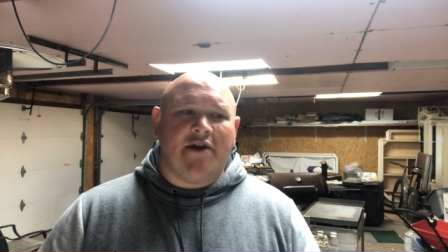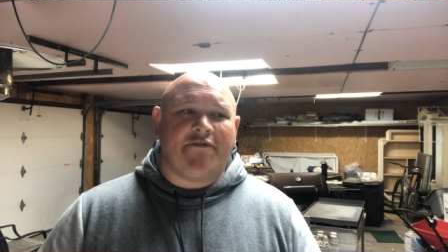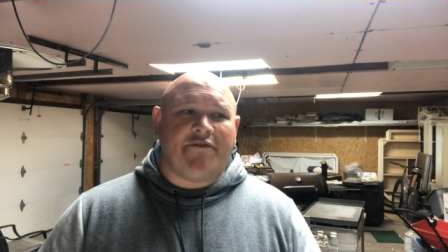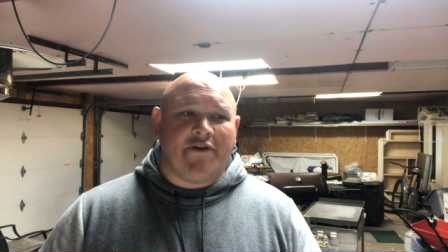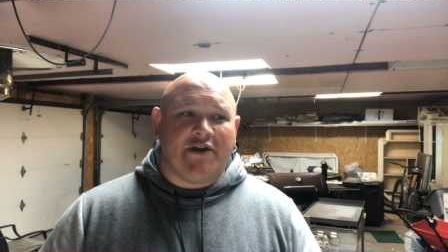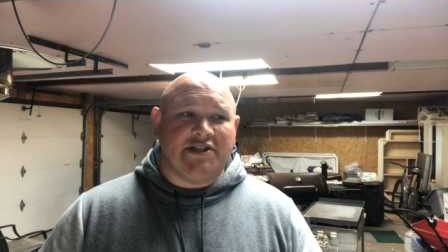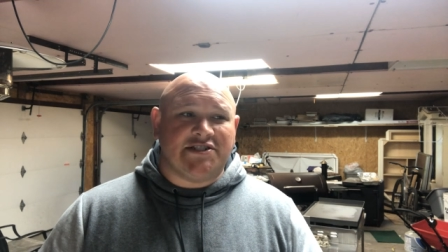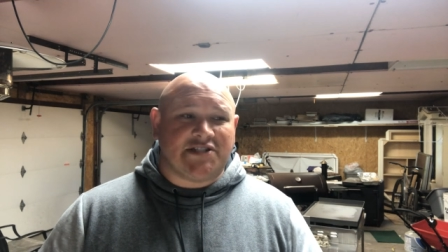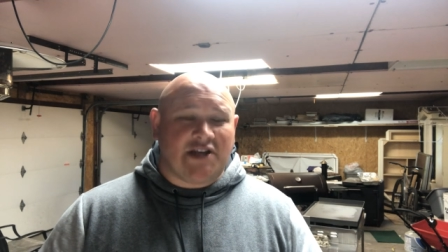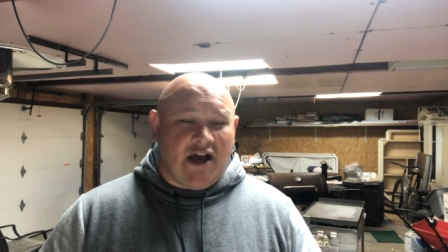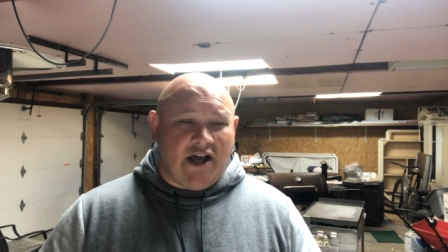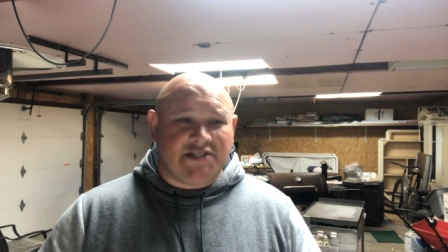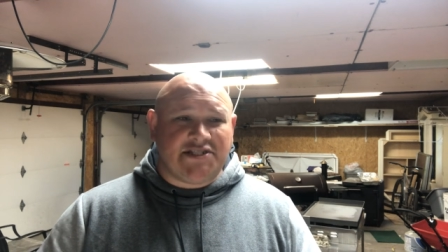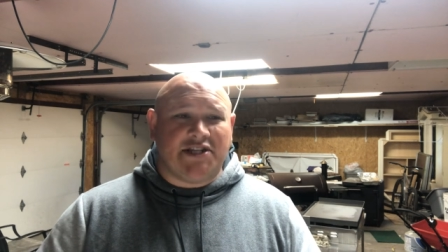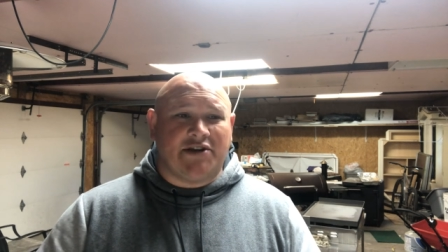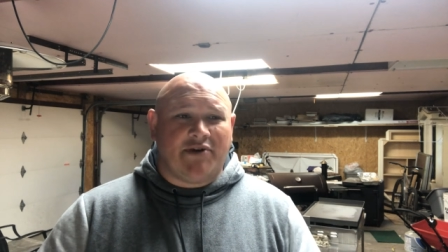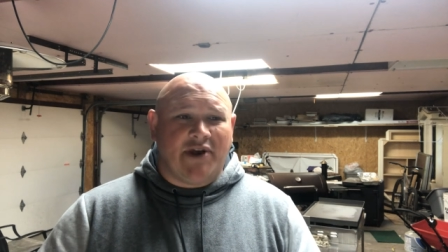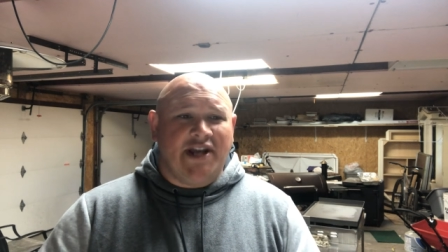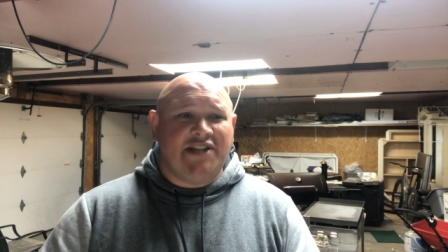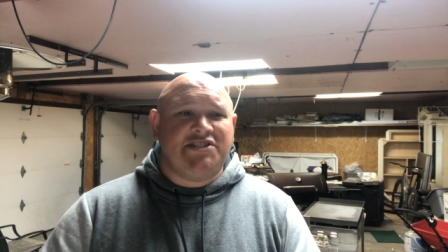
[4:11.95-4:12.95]
for his
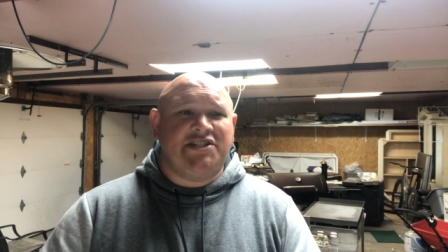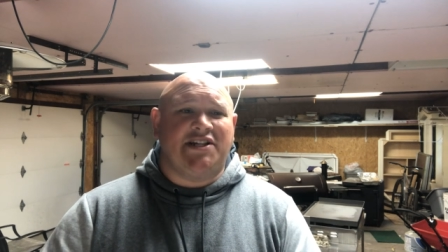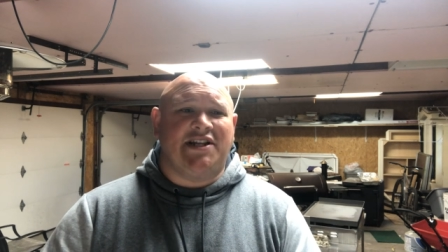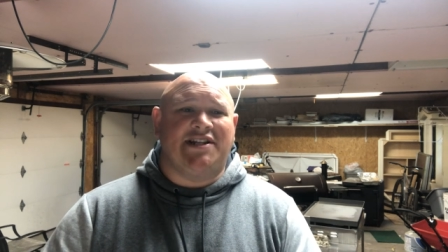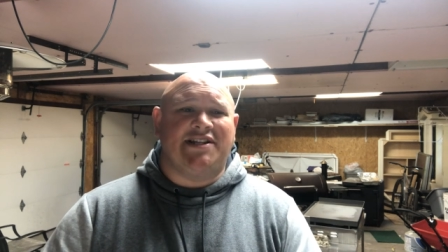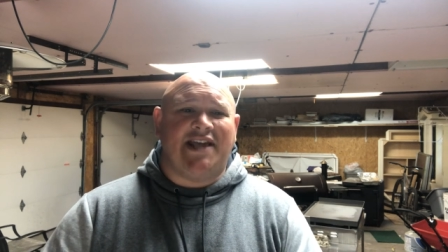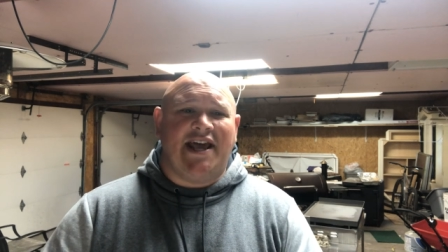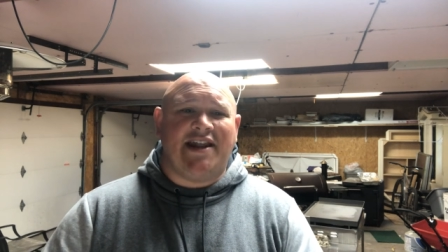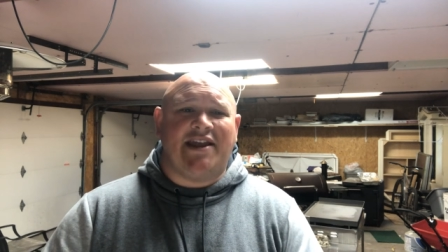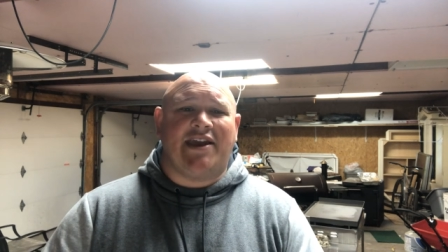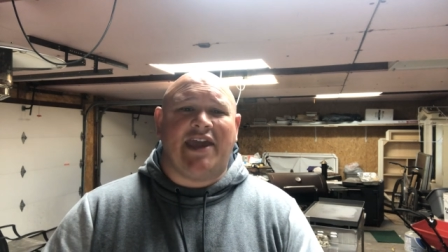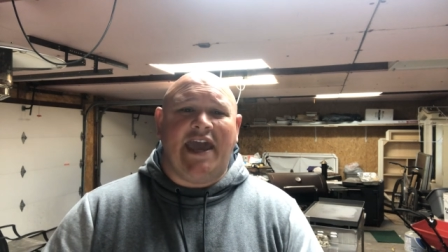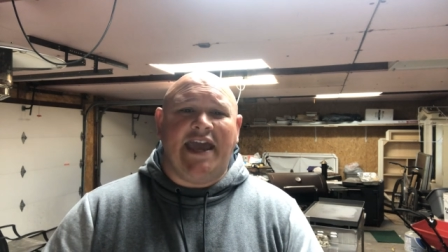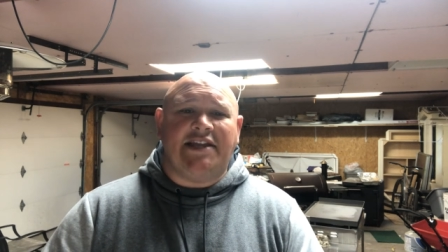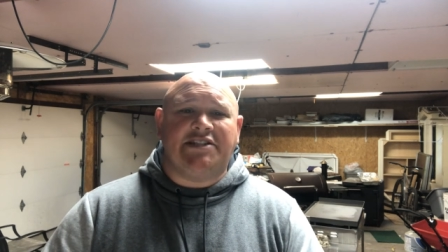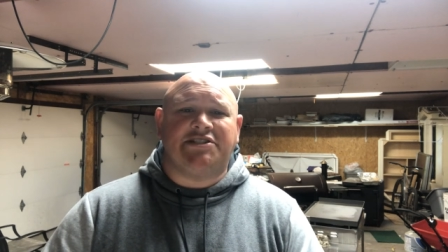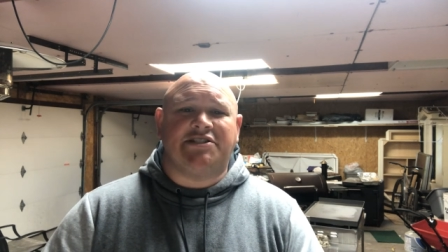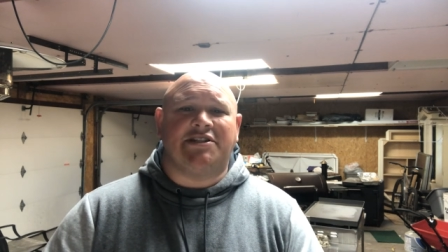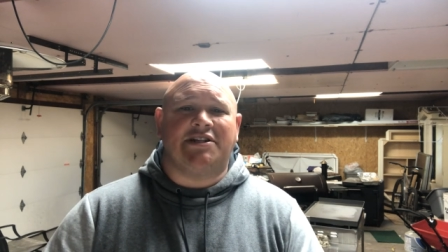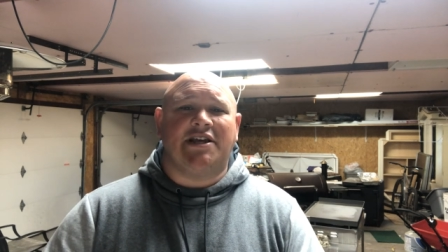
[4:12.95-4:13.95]
consecration and
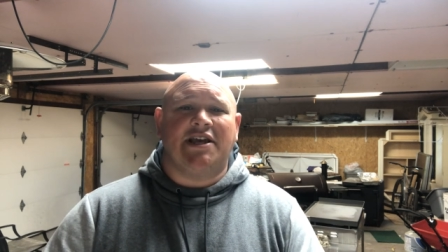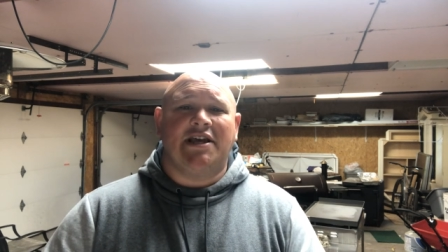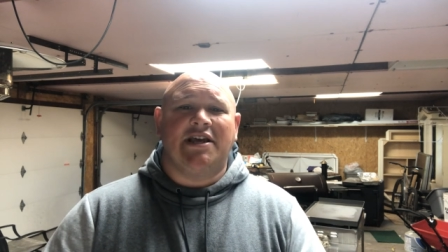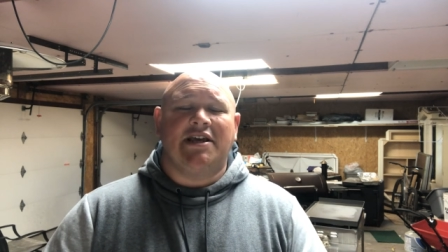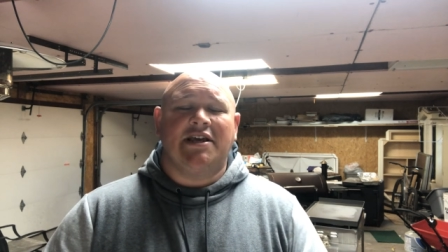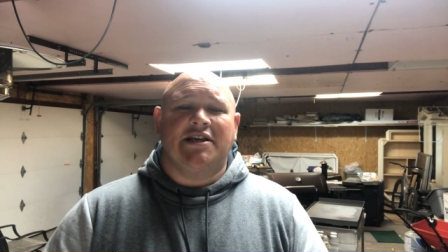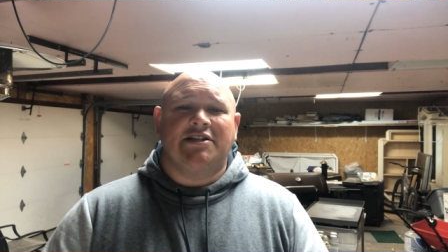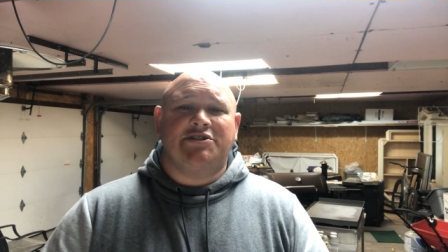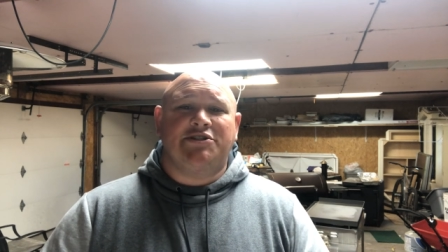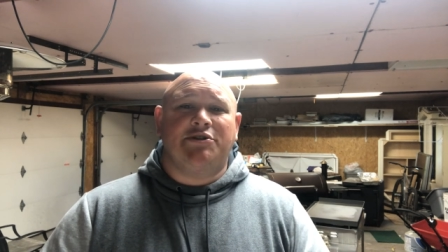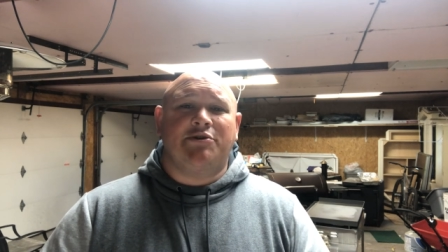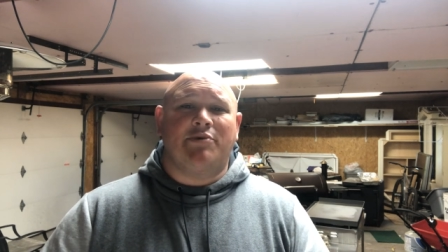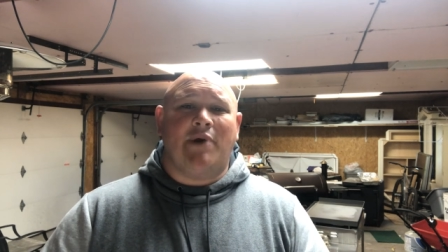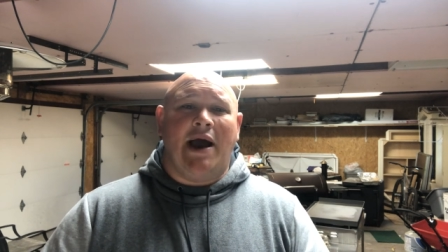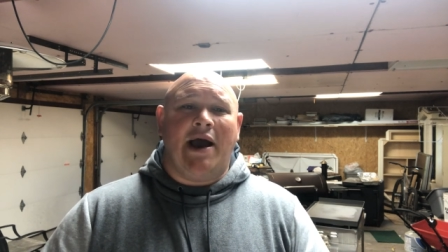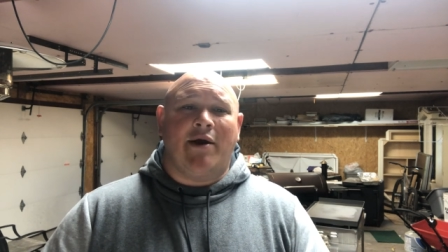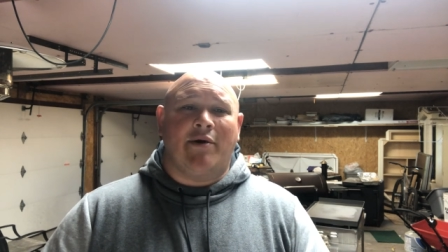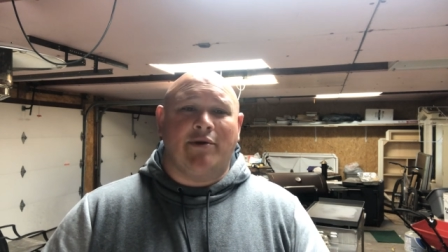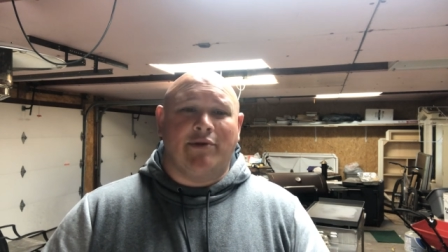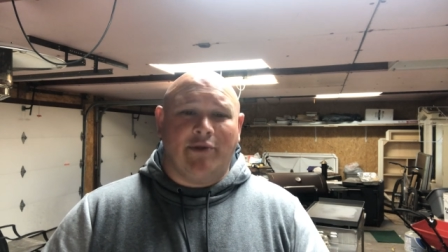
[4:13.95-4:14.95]
dedication to
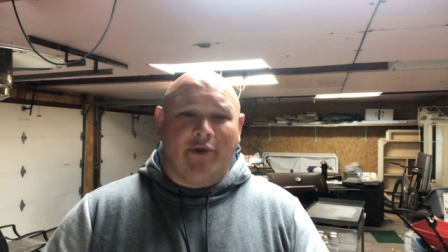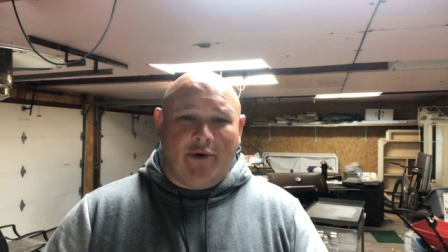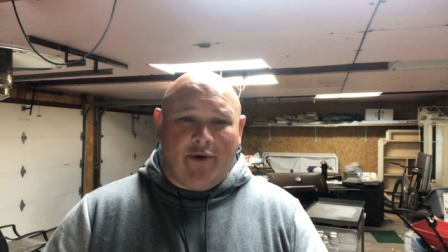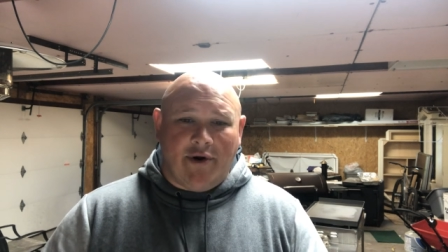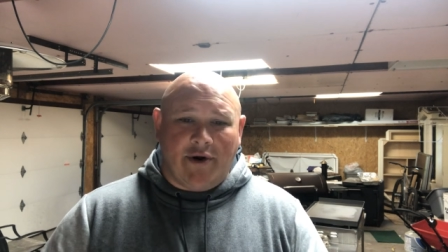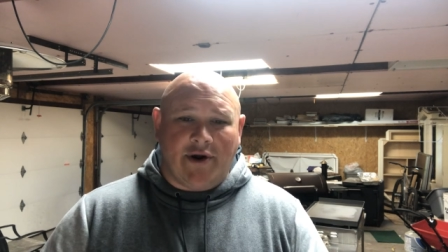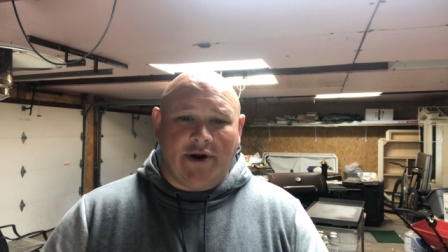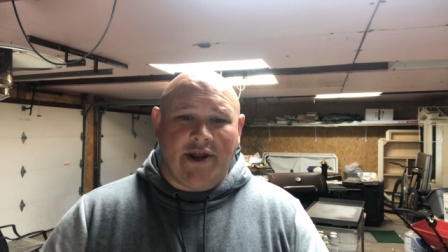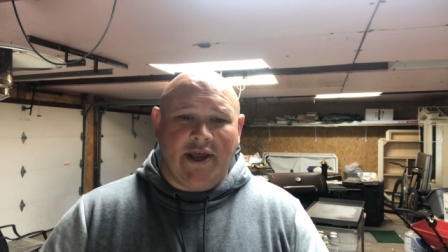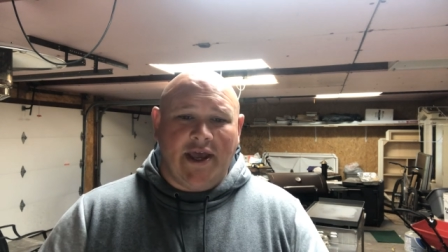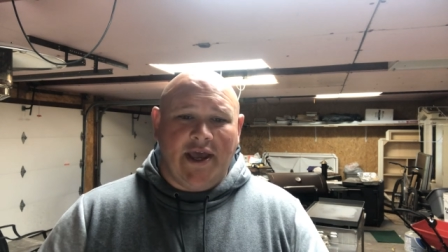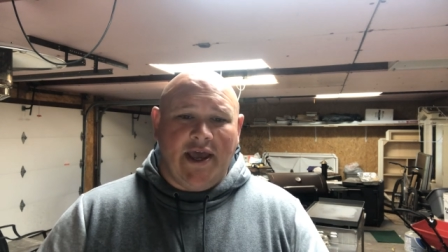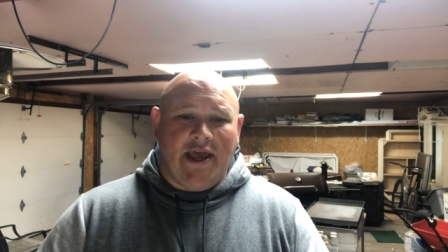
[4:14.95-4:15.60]
our Lord.